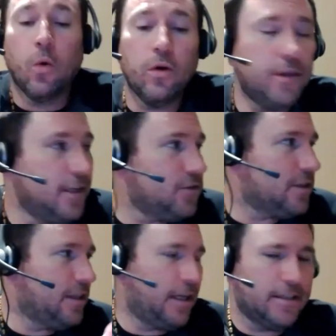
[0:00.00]
Well, the
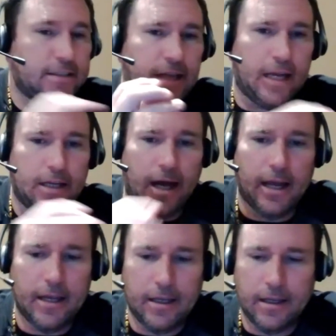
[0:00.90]
interesting thing is
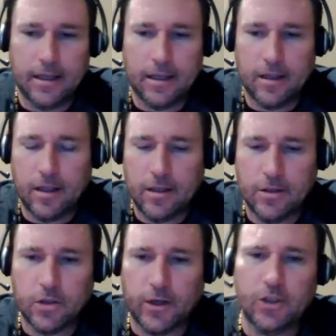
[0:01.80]
I
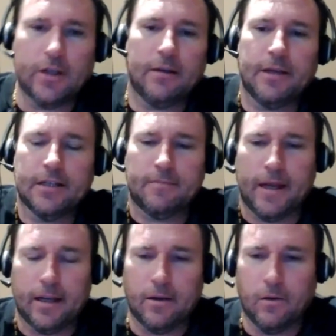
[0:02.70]
took, because
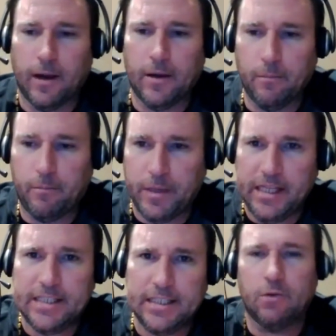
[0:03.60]
my
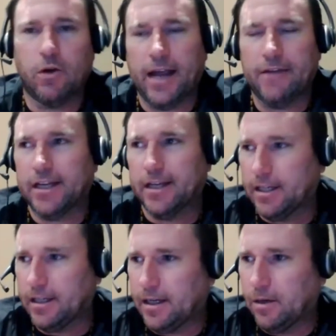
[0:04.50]
PC, I have like
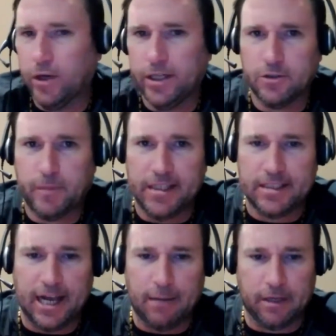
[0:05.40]
a
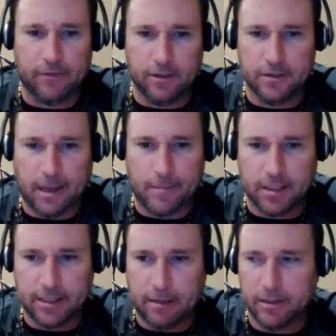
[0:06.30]
Windows-based tablet, I have a little
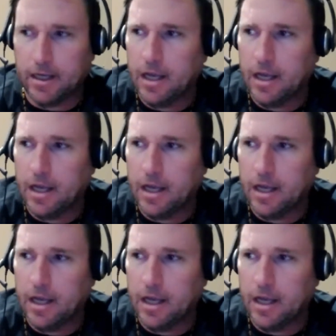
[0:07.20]
Samsung tablet.